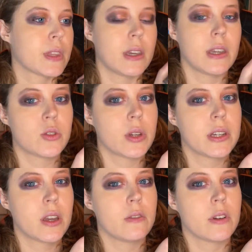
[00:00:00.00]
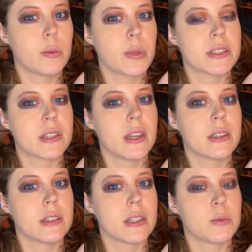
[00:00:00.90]
And tried to cover it by saying
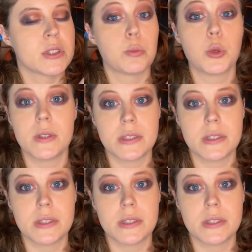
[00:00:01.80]
that it was a Buddhist